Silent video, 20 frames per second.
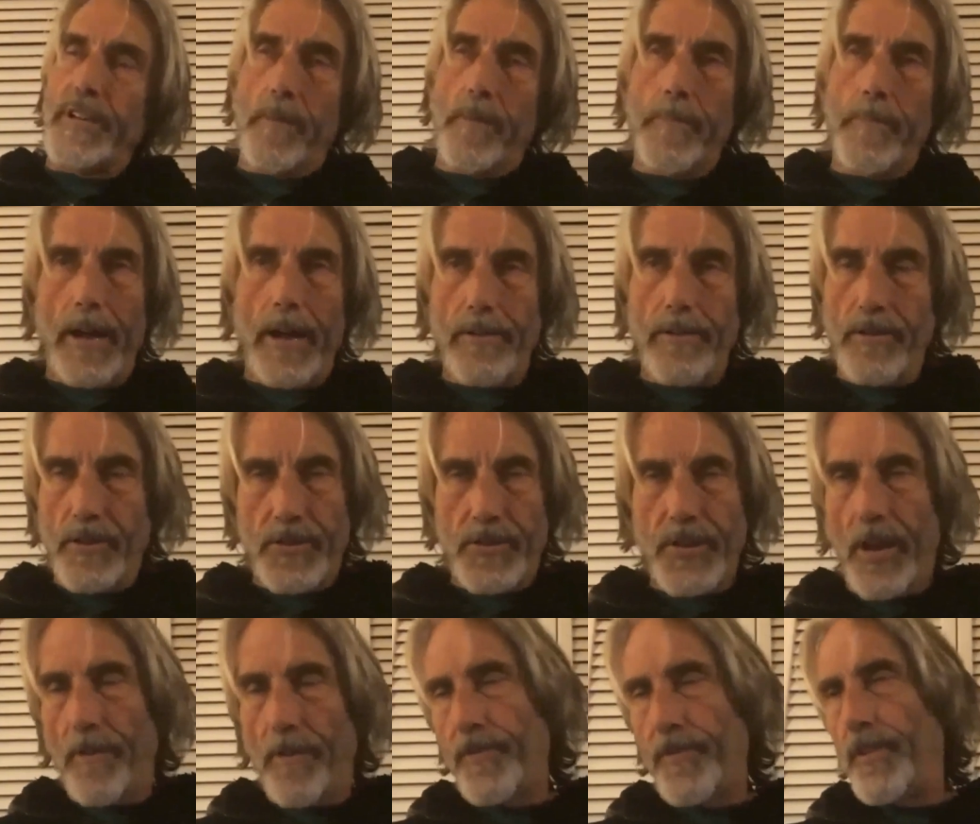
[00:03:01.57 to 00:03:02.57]
about
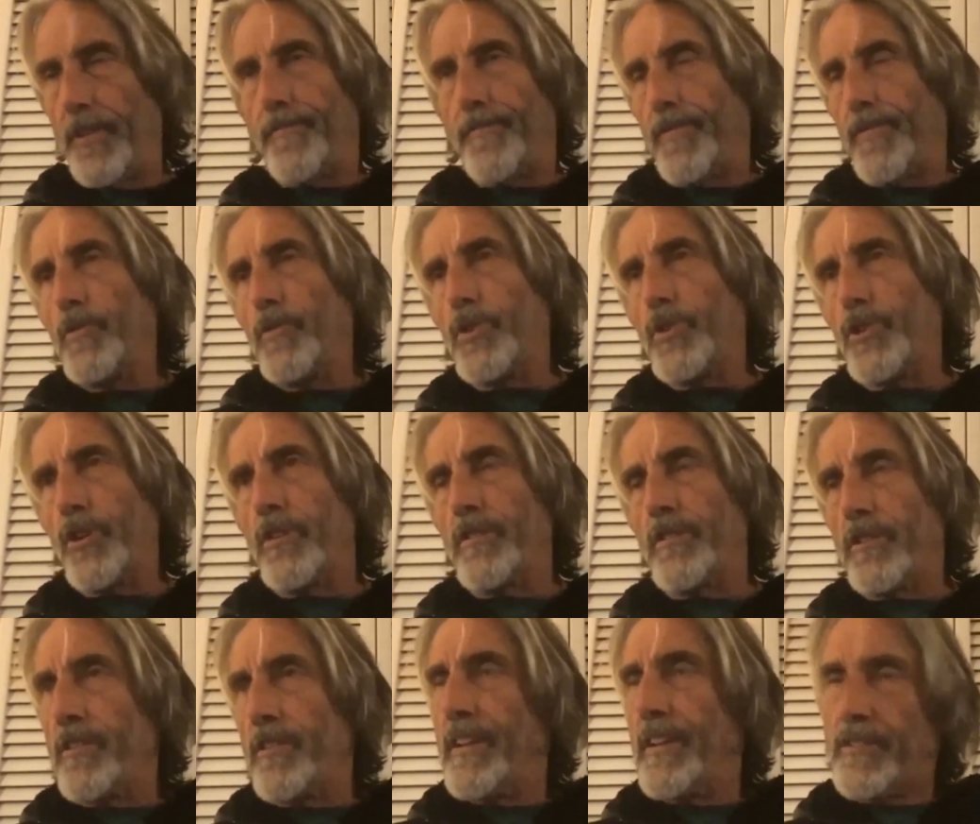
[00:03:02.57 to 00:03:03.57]
yourself in the future.
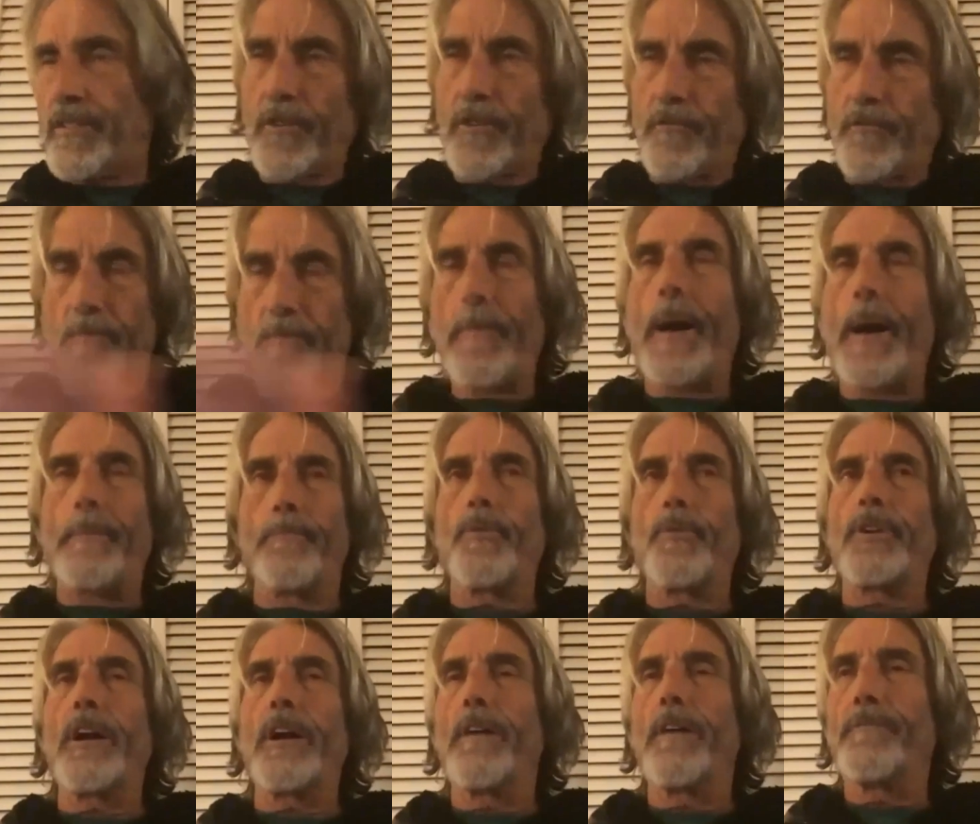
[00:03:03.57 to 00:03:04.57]
It's a
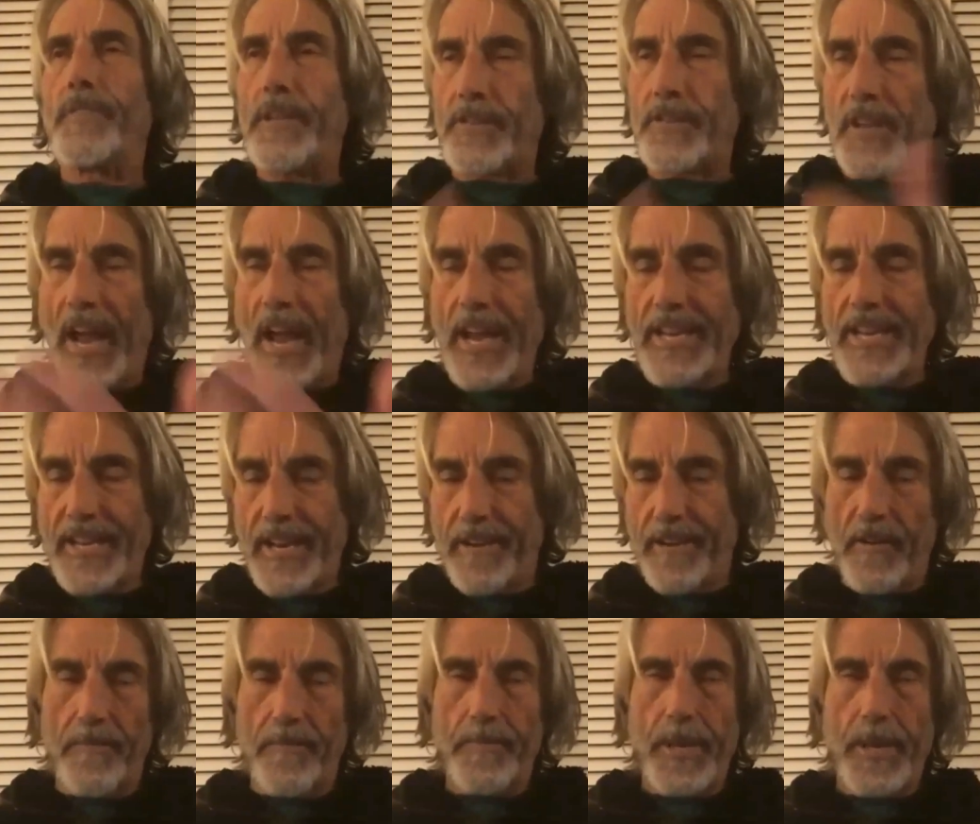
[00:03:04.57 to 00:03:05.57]
remembering of this idea
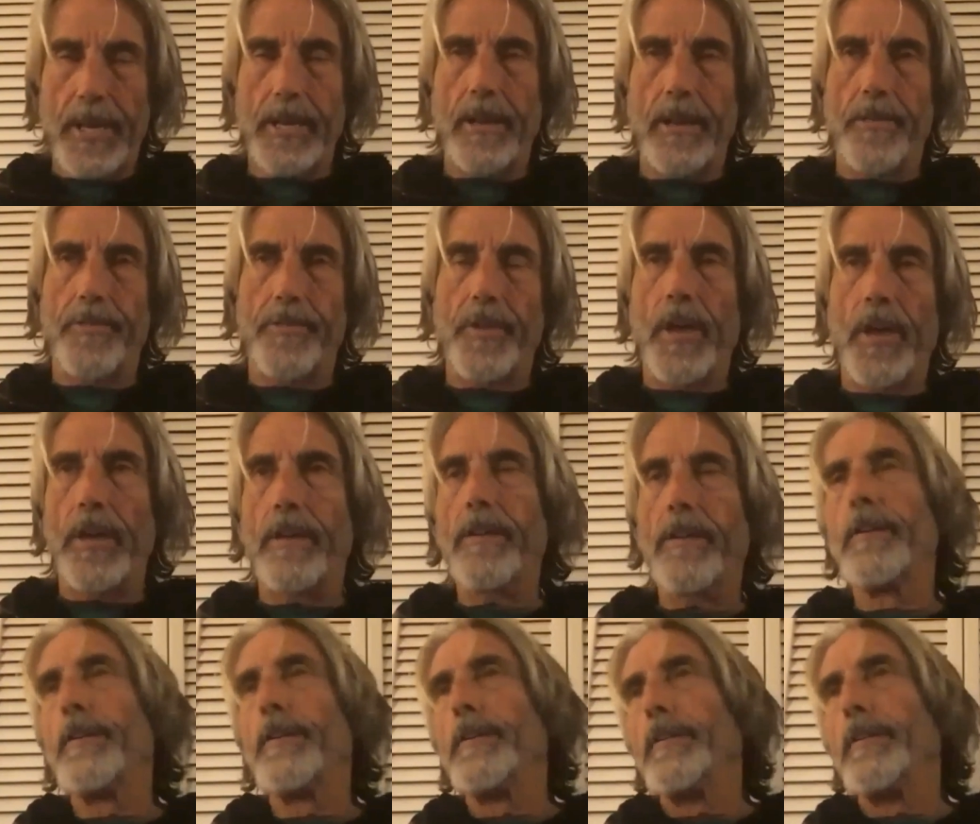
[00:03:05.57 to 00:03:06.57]
of being a thing.
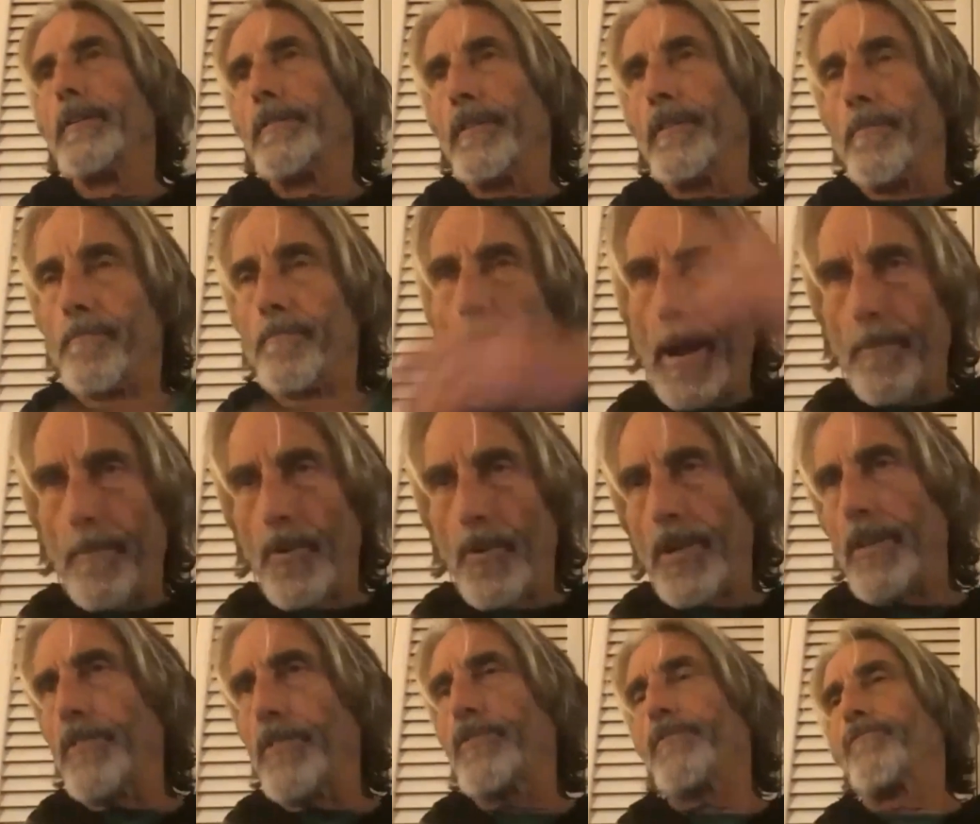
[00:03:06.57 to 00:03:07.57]
The
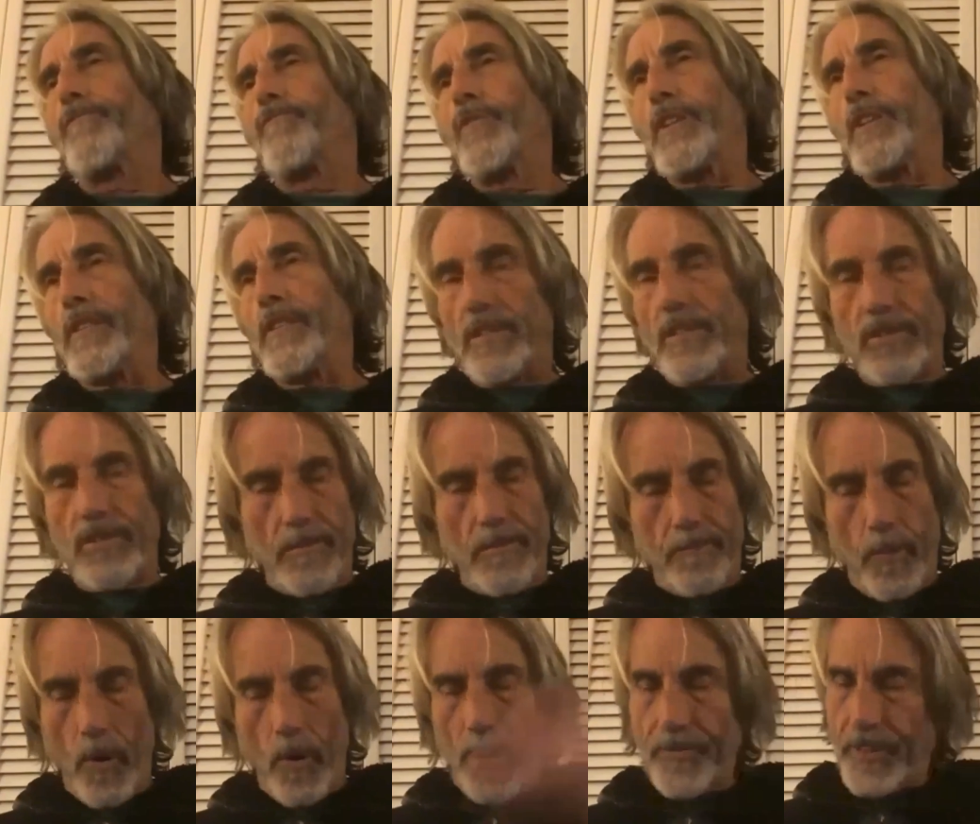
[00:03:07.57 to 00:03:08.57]
memories re-
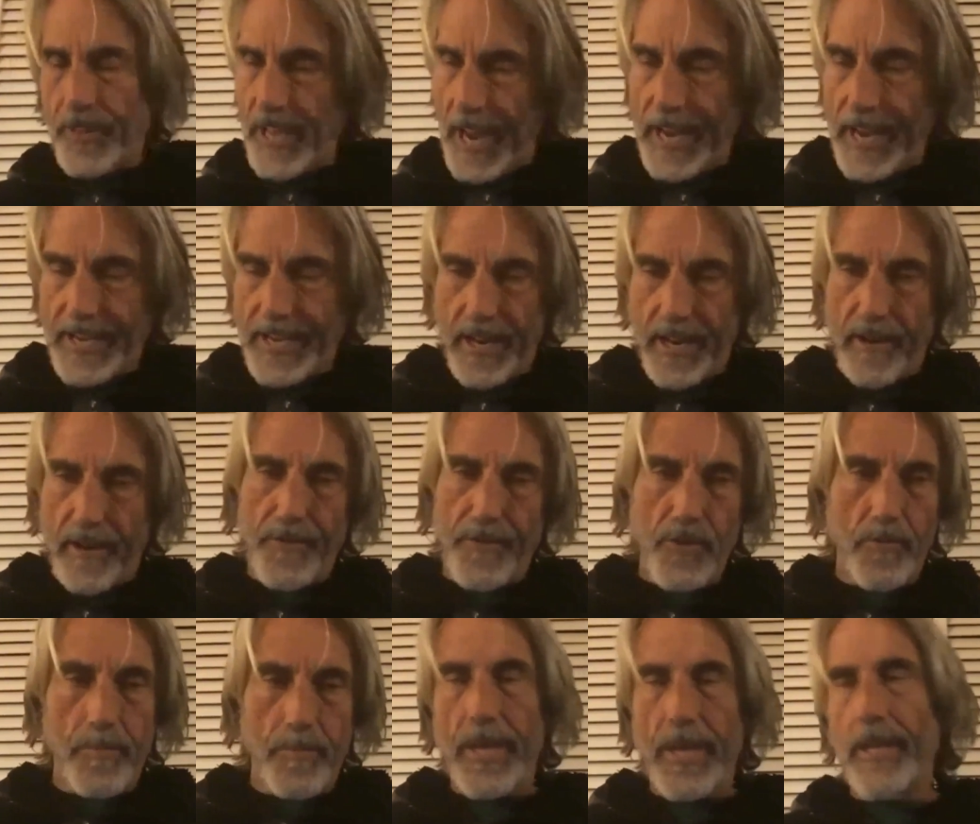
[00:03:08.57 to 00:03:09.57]
support the idea of
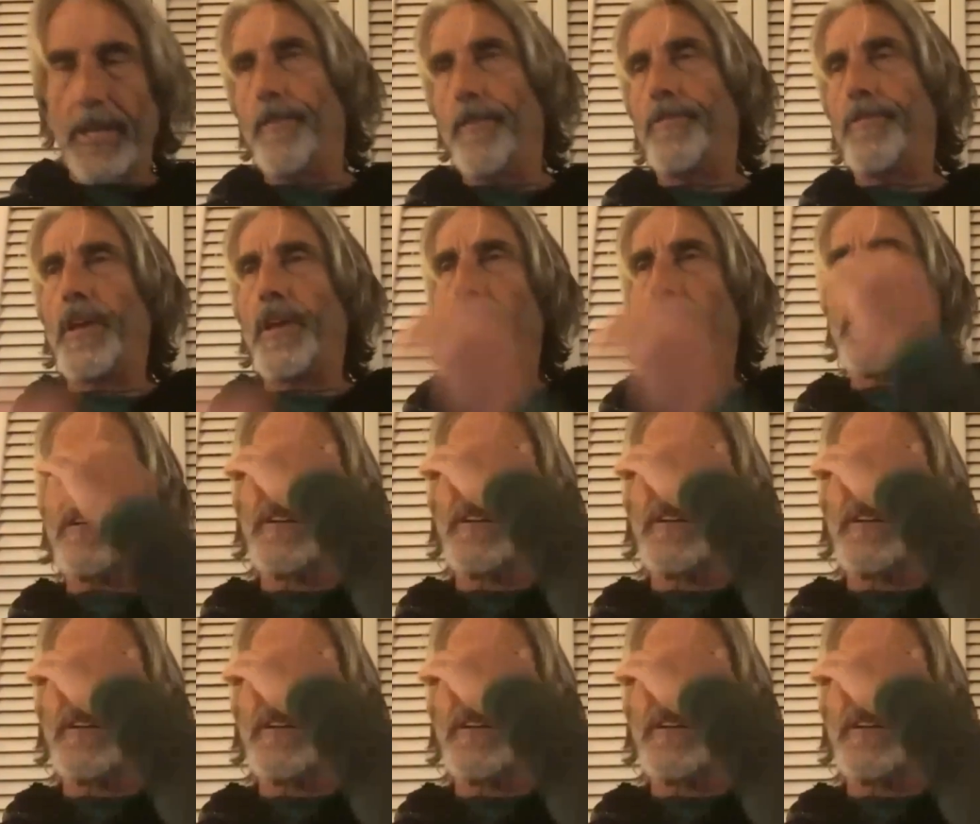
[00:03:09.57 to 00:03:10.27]
you being a thing.